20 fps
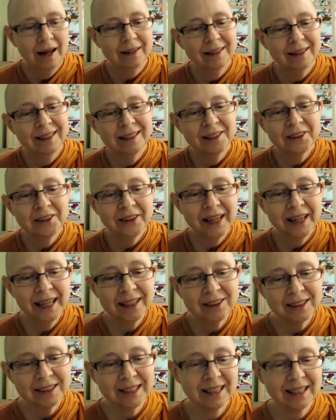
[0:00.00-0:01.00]
Another
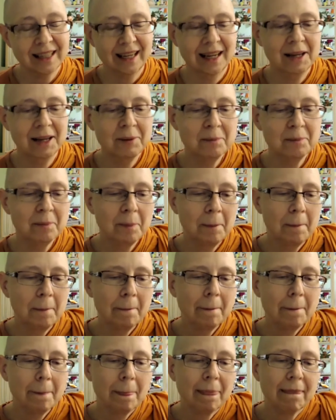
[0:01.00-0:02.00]
angle to that
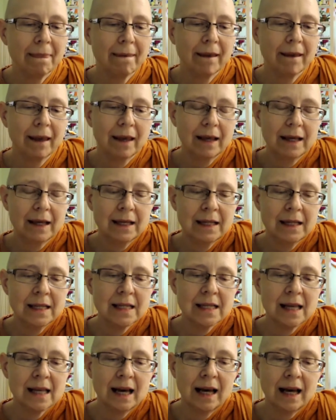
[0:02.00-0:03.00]

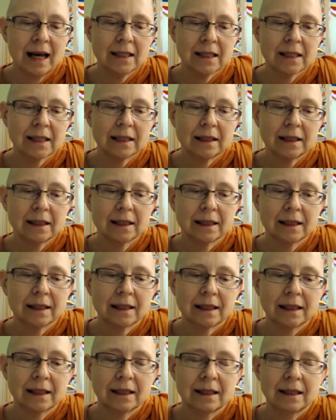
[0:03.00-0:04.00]
is
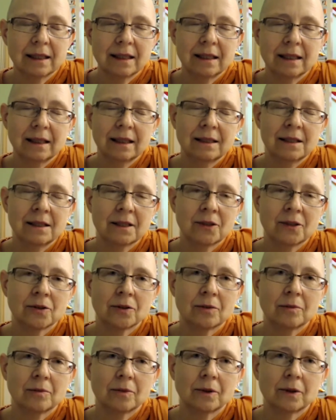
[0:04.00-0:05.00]
a
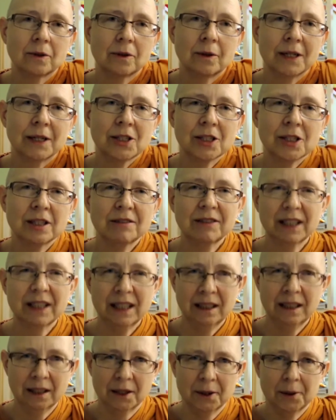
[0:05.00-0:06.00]
question of
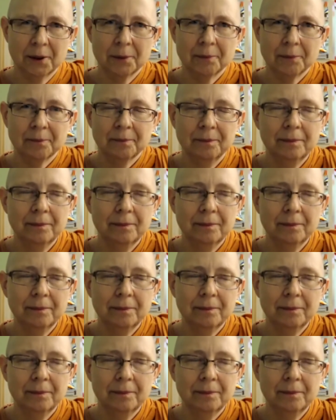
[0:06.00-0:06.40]
ego.